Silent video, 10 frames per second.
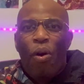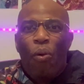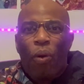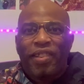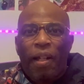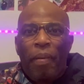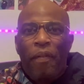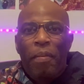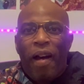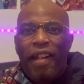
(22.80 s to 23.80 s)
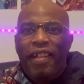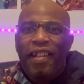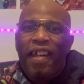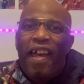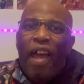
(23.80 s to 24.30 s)
What's up, everybody?
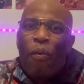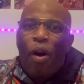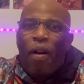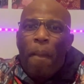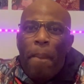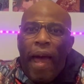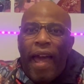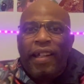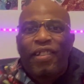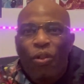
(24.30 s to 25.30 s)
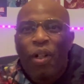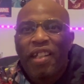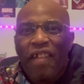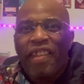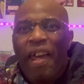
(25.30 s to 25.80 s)
And welcome back to
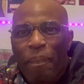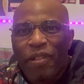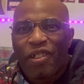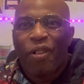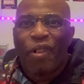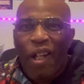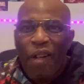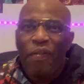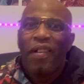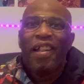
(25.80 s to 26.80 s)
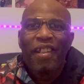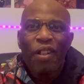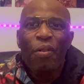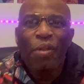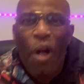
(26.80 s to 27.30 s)
another episode of
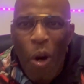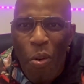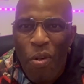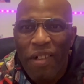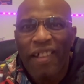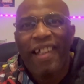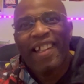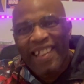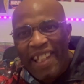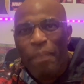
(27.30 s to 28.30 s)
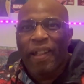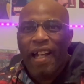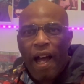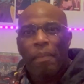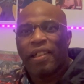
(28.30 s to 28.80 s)
You Know, Keep It
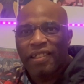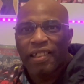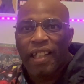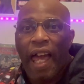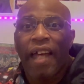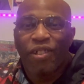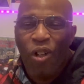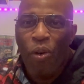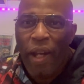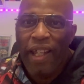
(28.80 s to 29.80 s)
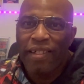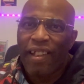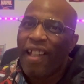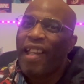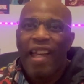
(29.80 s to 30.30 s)
Comics. As always,
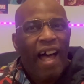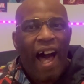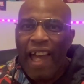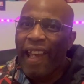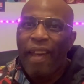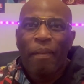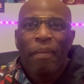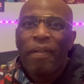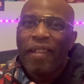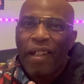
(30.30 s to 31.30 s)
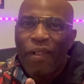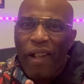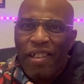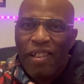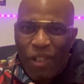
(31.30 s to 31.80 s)
I am your
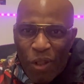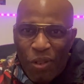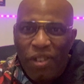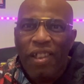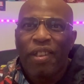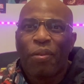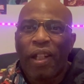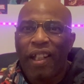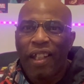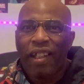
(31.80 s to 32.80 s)
gracious host, C3.